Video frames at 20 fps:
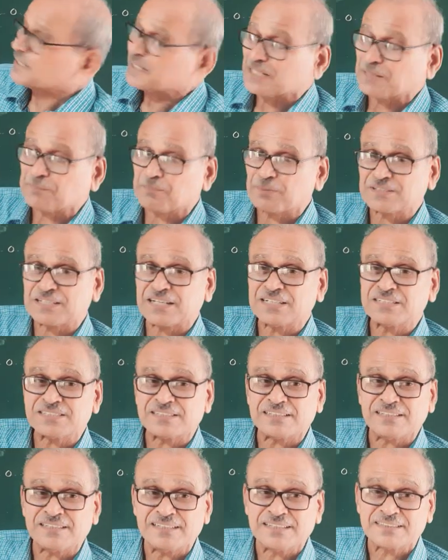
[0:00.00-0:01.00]
represents
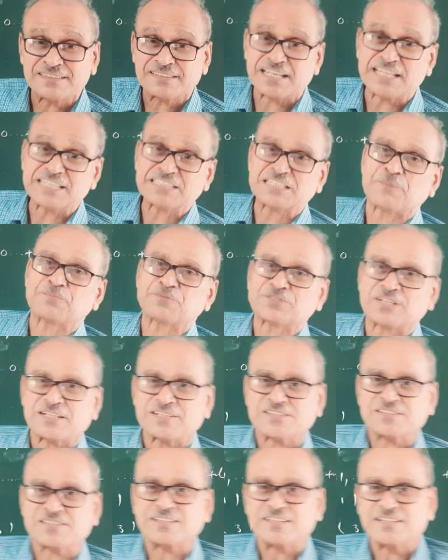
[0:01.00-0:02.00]
3
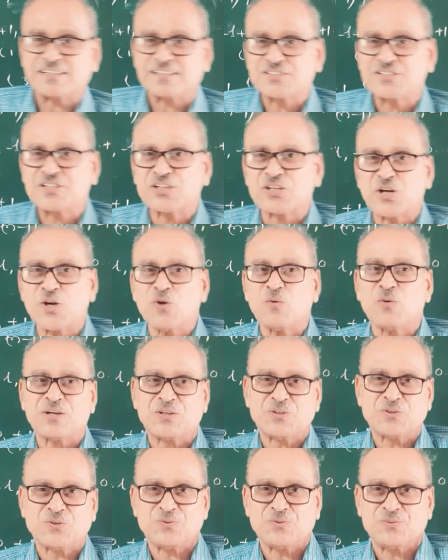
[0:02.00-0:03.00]
subshells 0,
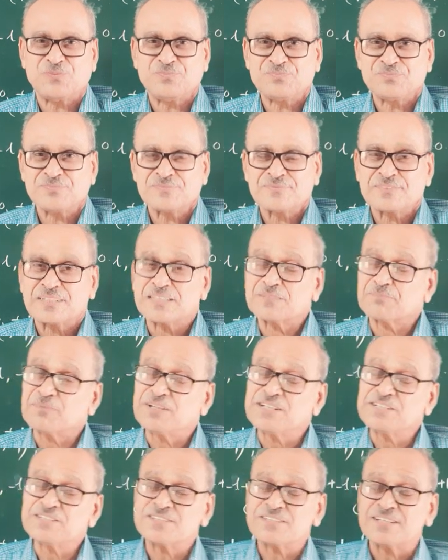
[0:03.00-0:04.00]
1, 2. It
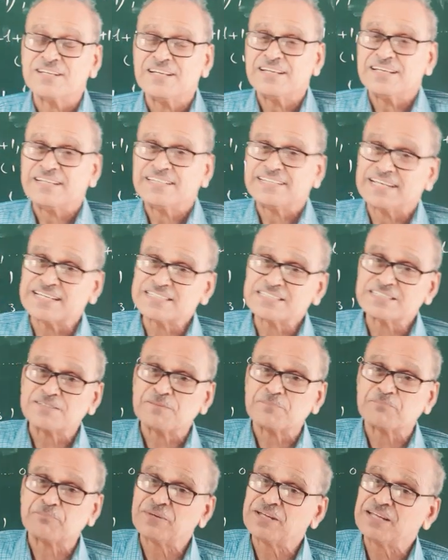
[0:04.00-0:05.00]
means S,
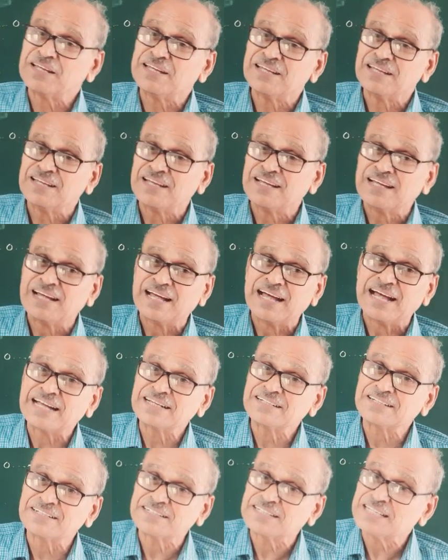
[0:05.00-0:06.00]
P
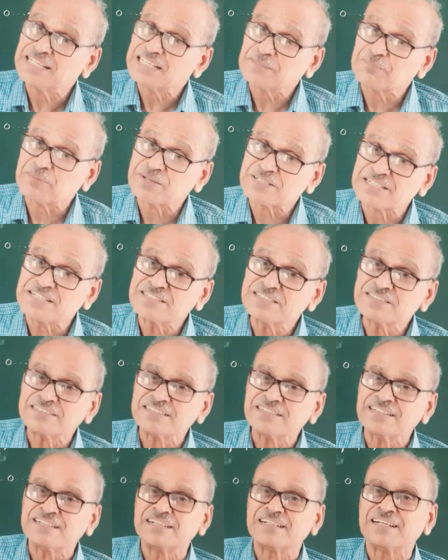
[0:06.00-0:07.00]
and D represents
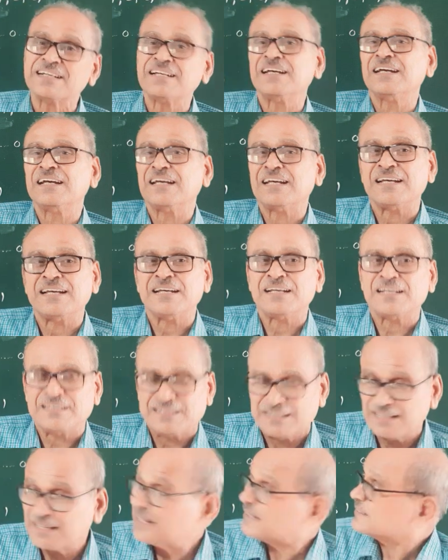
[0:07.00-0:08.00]

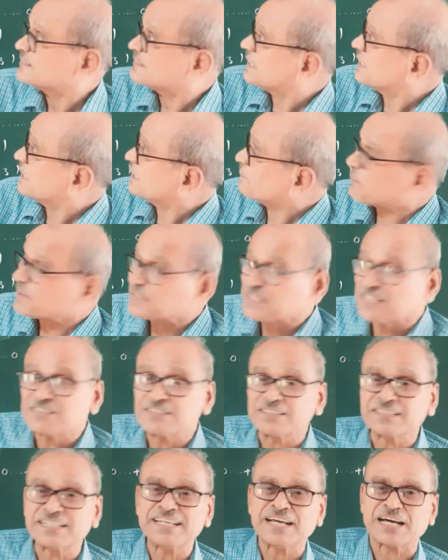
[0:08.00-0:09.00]
3 represents
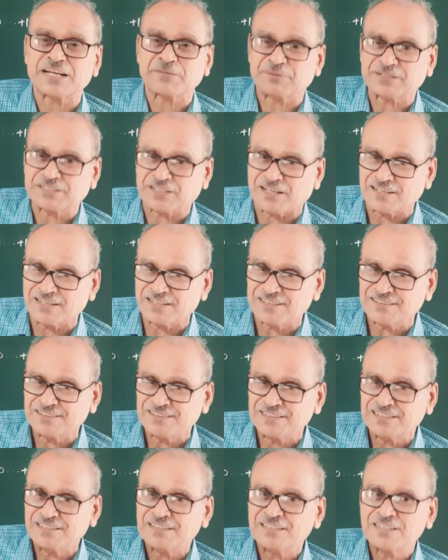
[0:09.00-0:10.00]
d orbital.
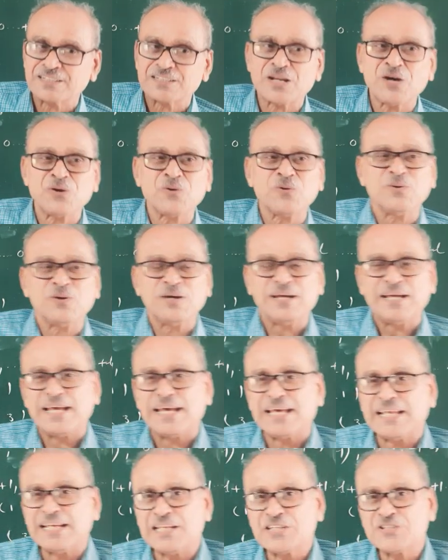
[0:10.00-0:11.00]
Now
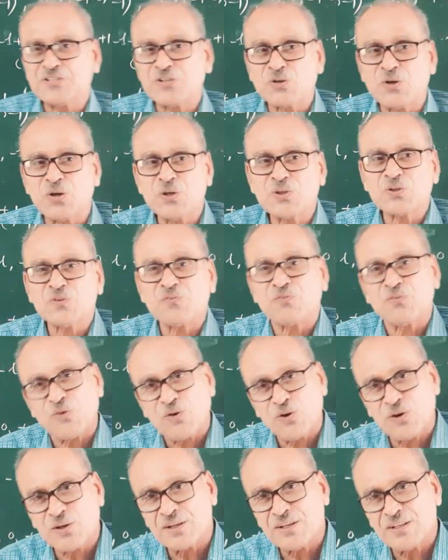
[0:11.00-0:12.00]
n is equal to
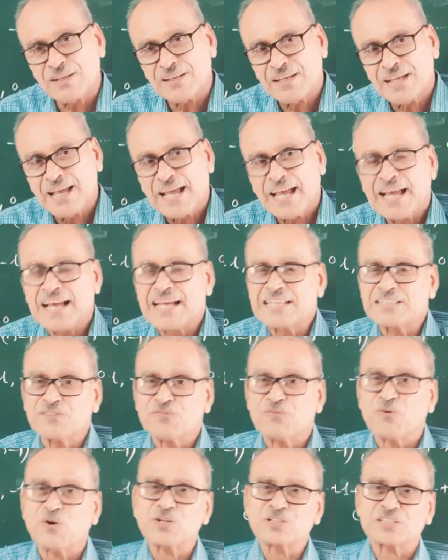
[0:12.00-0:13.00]
4 has
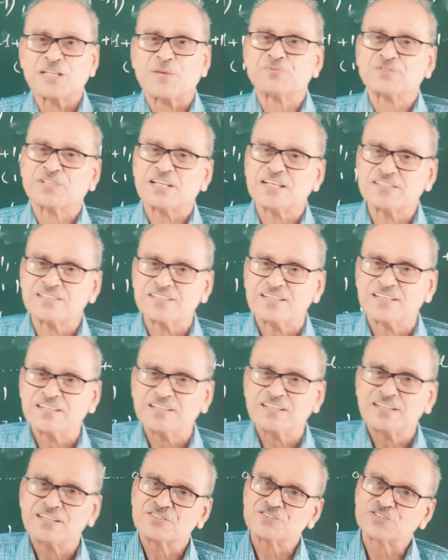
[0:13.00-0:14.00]
4 subshells
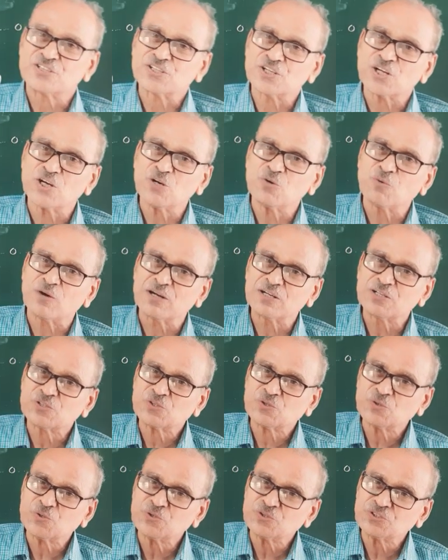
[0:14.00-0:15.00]
0, 1,
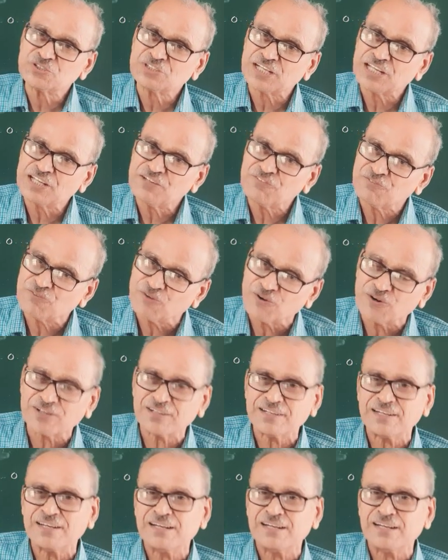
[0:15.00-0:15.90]
2, 3, 4.